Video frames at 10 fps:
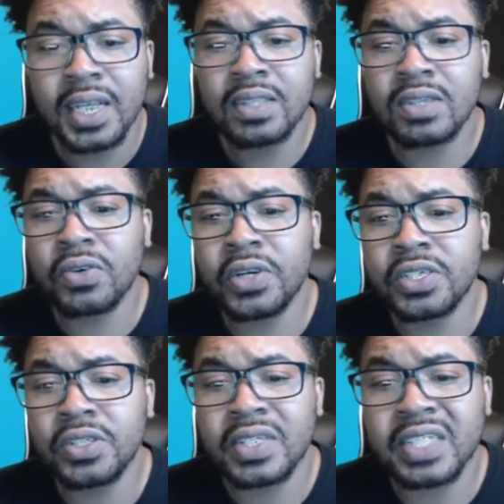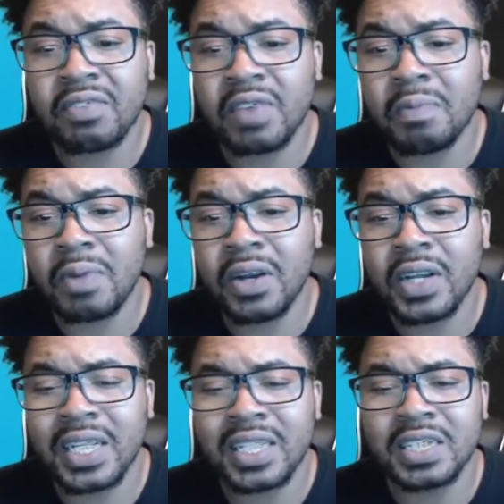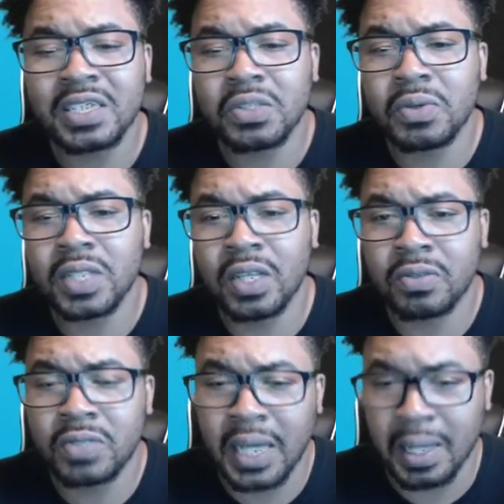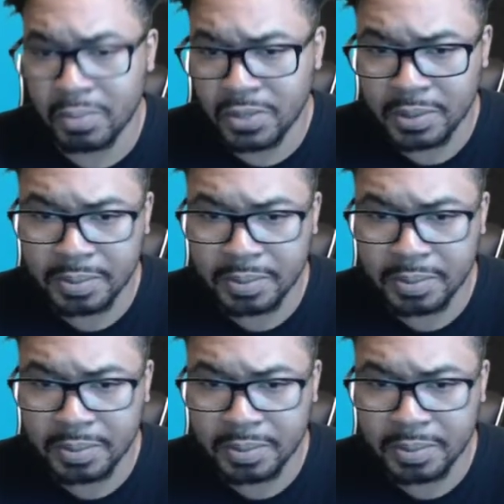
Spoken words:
The creature is a vampire in addition to its other types.